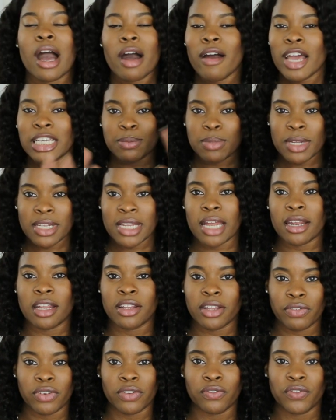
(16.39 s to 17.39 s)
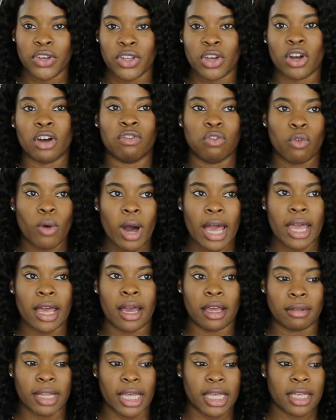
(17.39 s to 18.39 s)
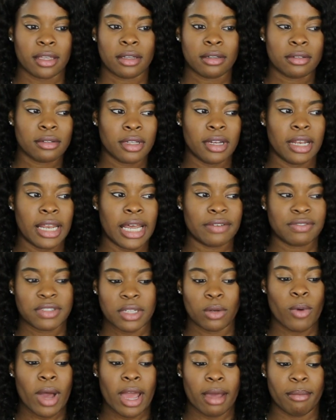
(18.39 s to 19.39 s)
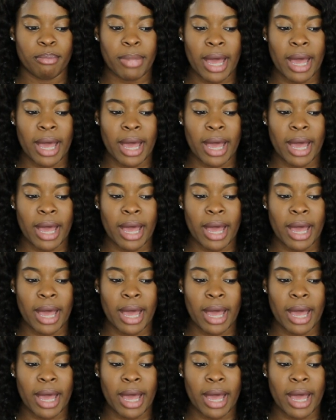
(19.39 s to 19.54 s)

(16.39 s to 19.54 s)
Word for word: i'll explain that in a different video of why i like left and why i'm